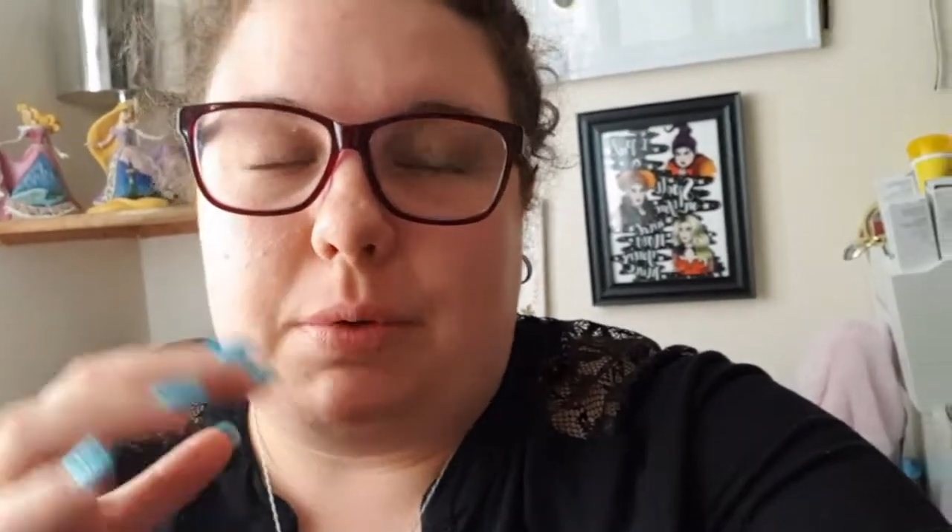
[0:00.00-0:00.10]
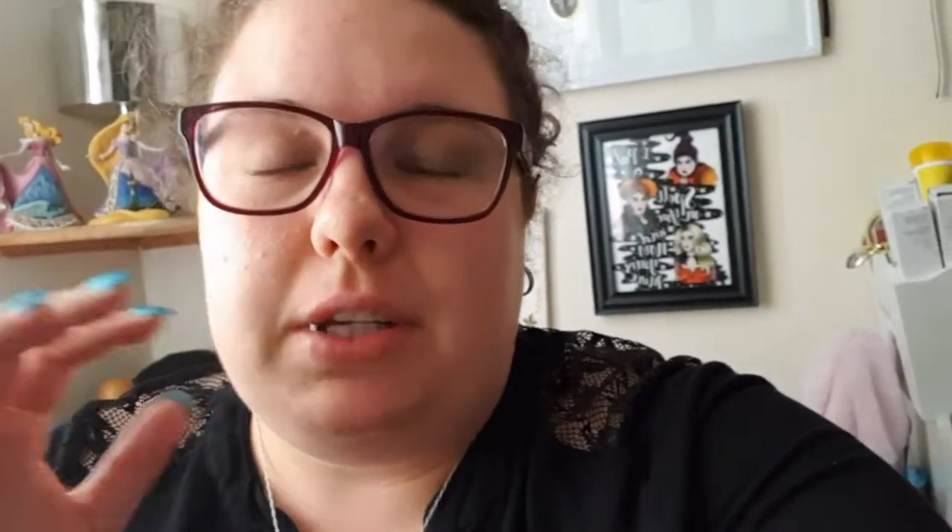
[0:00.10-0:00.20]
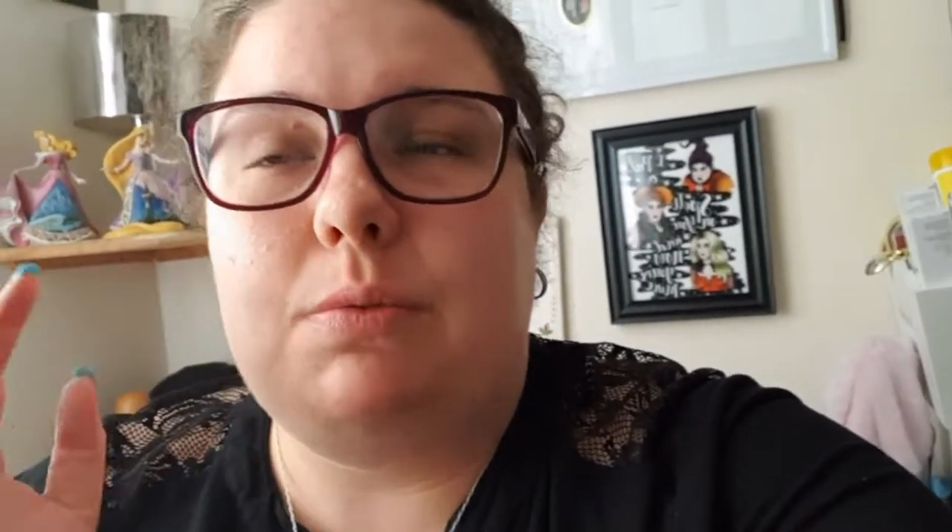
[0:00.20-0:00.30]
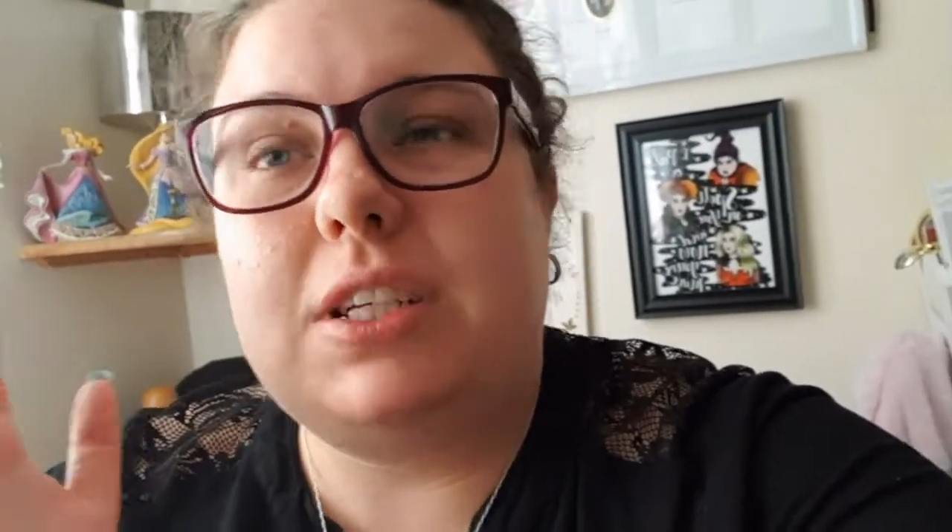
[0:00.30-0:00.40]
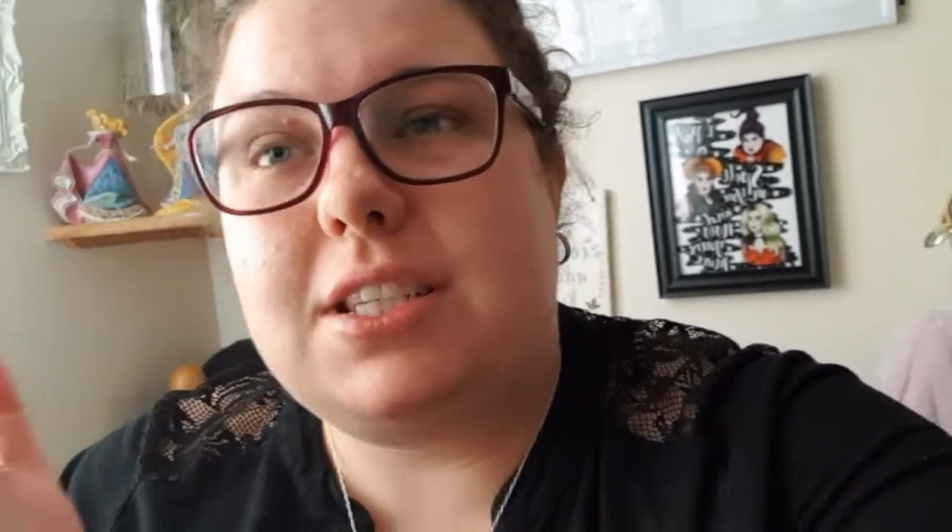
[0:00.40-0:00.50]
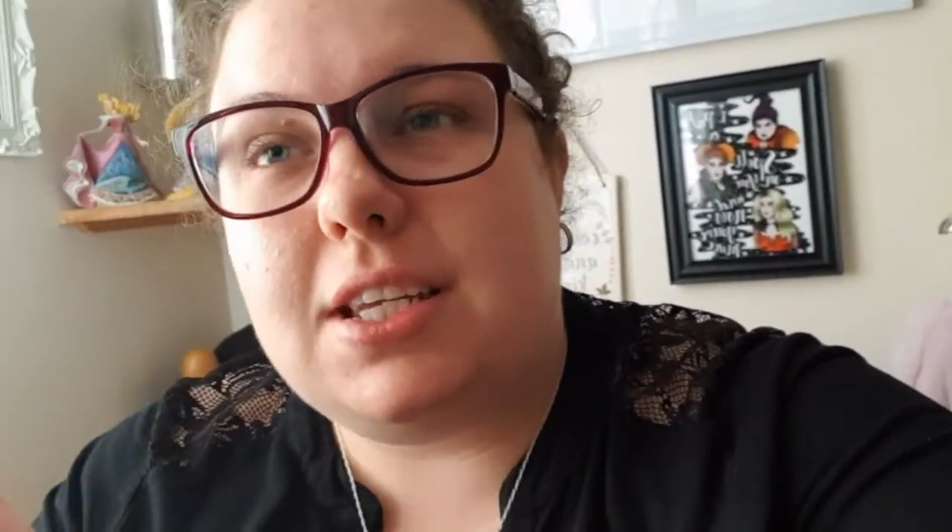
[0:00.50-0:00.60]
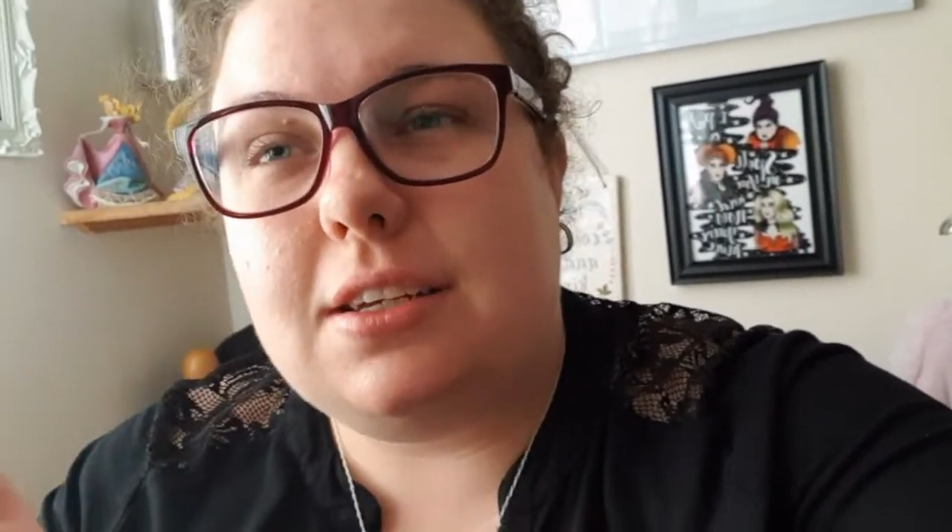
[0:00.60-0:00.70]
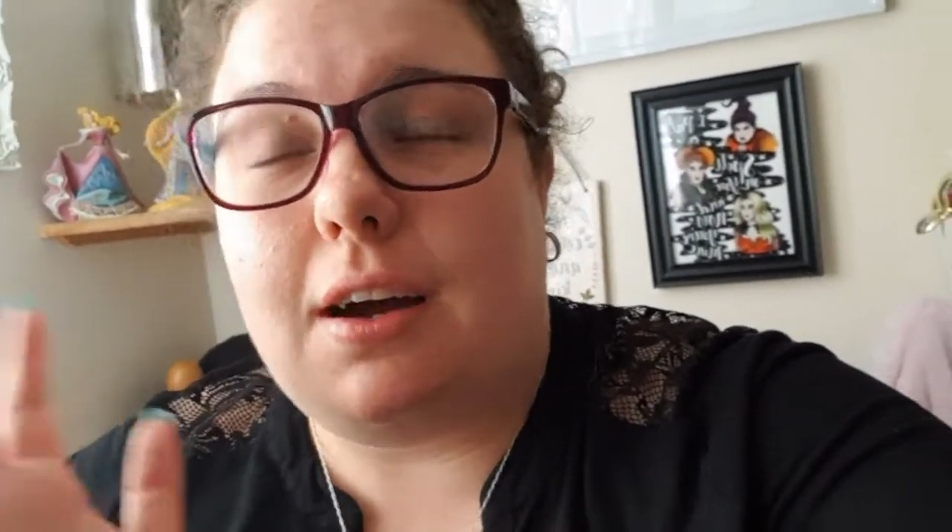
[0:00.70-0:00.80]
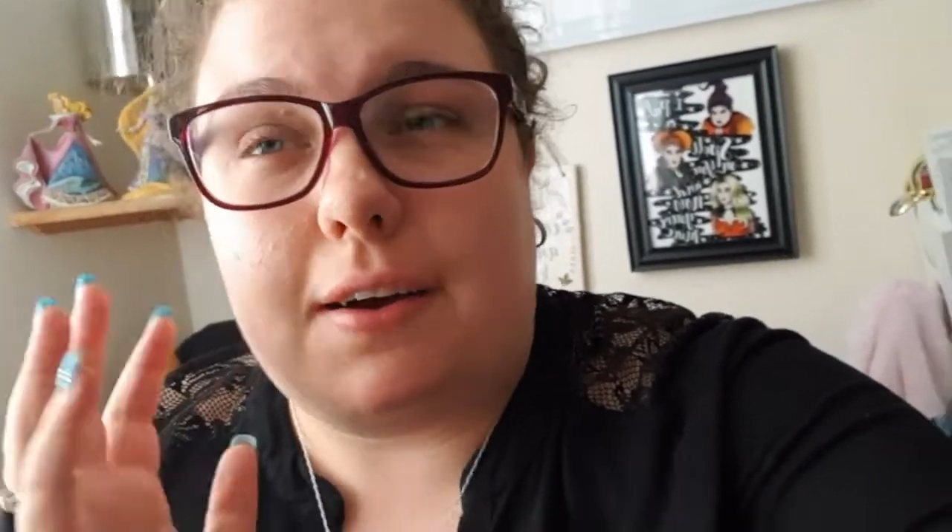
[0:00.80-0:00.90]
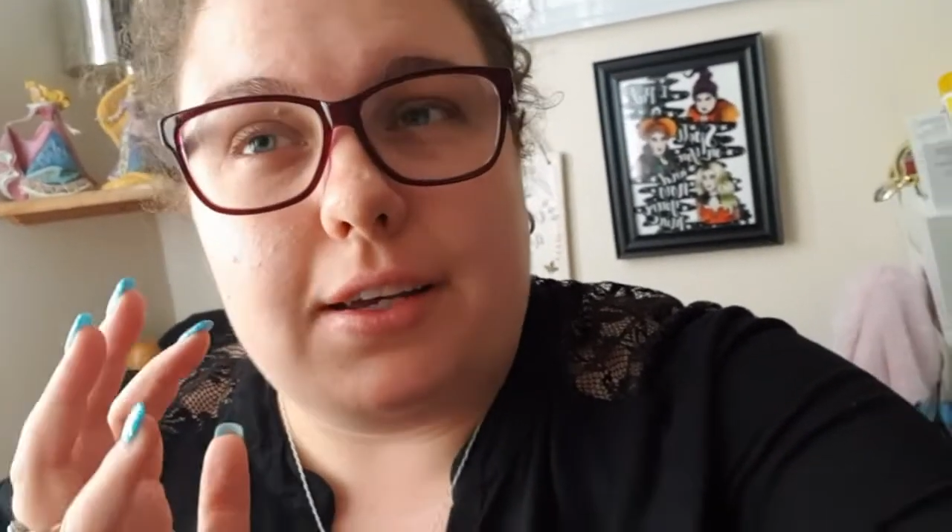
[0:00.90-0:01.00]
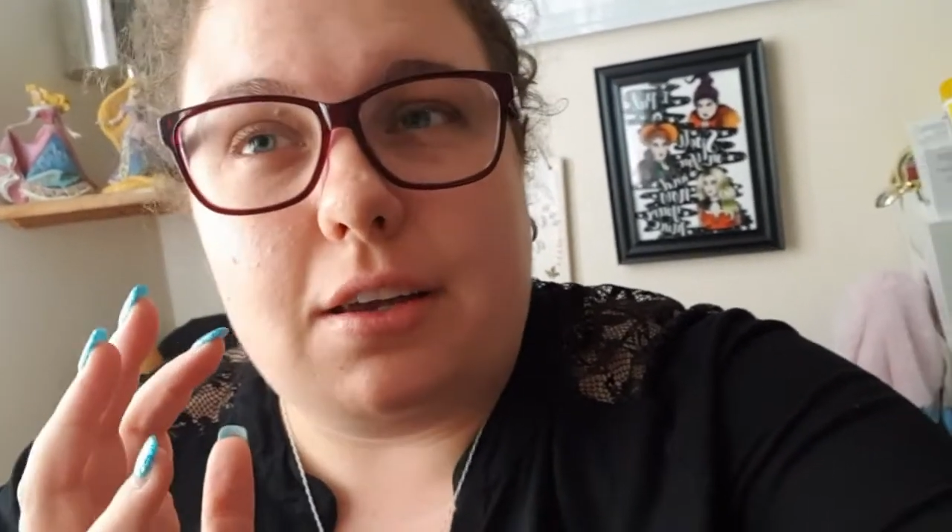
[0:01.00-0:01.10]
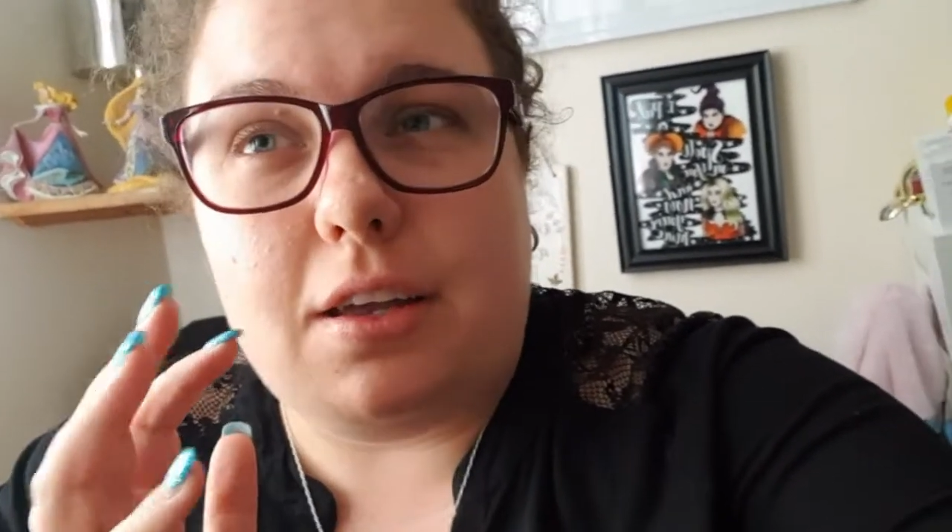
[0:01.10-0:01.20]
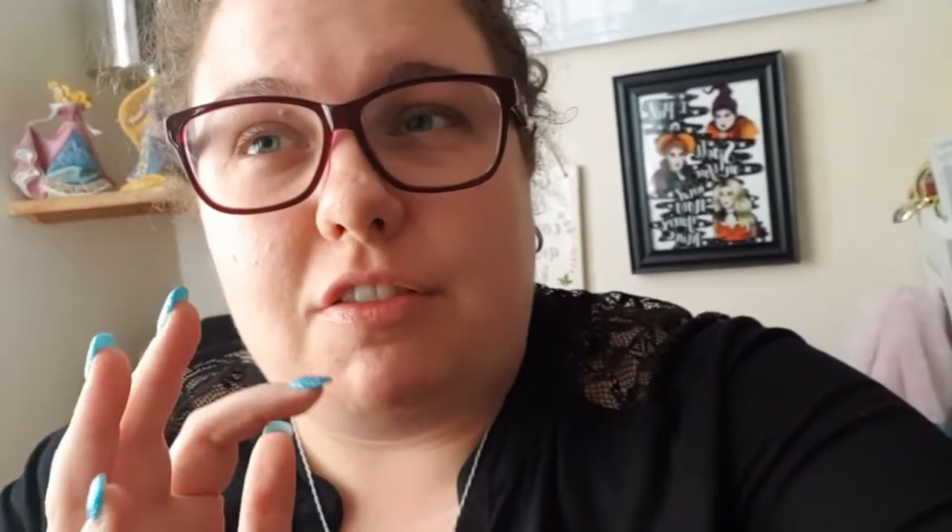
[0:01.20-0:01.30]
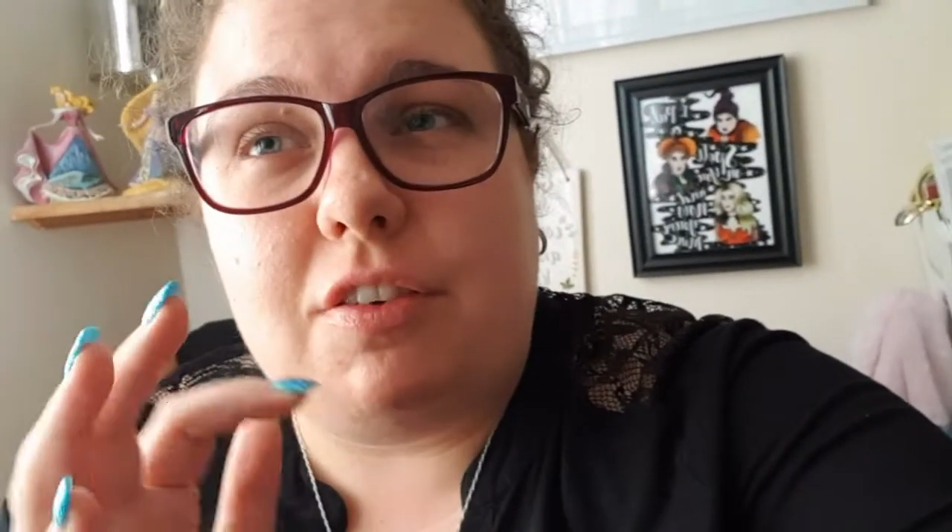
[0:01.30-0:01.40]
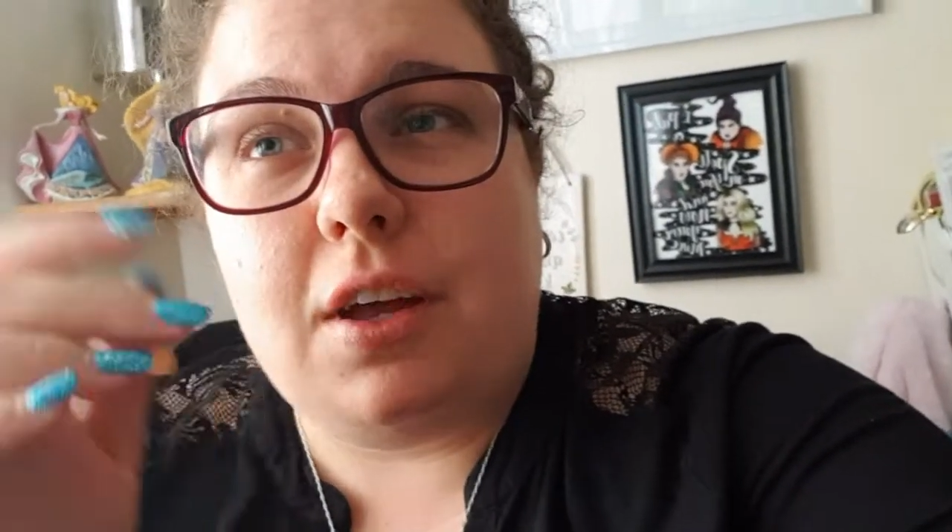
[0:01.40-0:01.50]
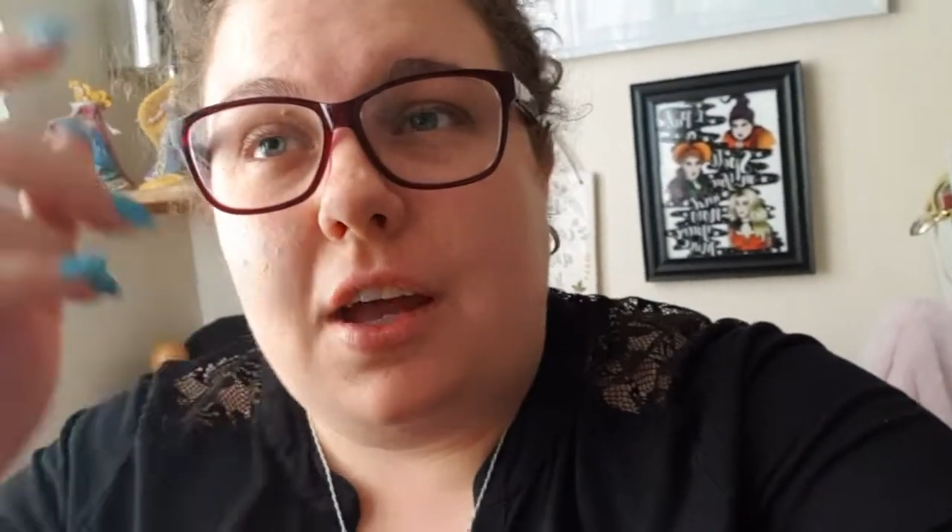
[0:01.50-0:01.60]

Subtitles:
We did kind of,